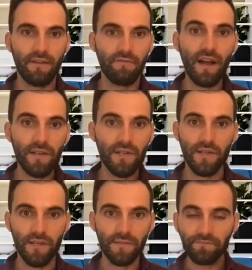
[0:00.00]

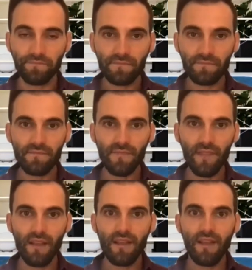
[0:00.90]
advisor
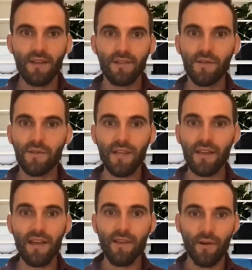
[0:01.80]
to say,
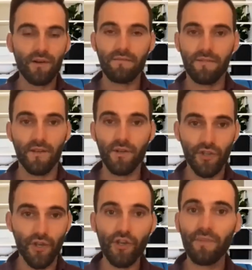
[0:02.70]
hey, you
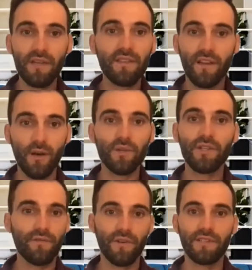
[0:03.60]
should be the
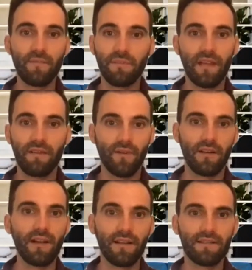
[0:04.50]
go-to for estate planning for your
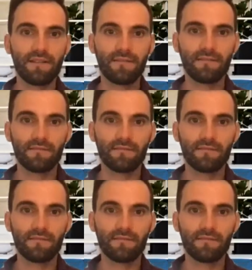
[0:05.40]
clients.